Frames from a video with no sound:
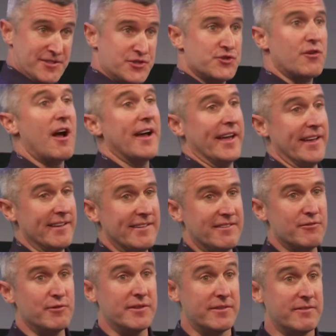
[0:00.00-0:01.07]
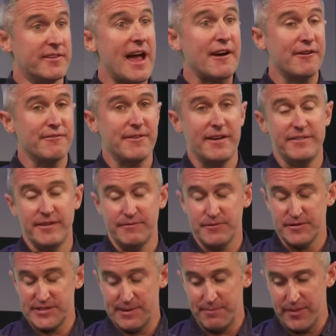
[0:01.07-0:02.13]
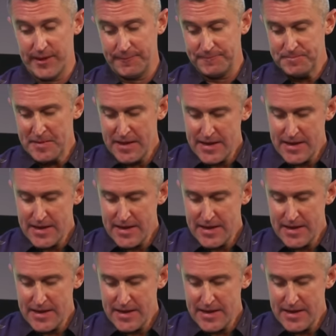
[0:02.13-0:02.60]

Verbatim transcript: It's trying, it's, it's sacrificing for something.